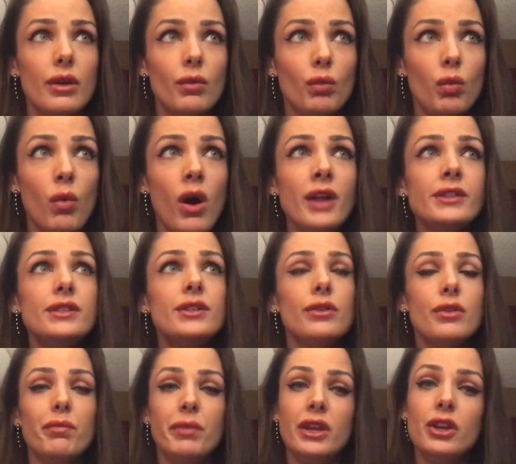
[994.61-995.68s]
wants
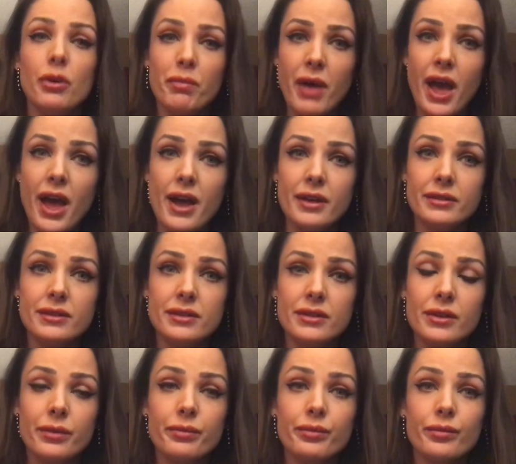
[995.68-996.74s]
you to be your best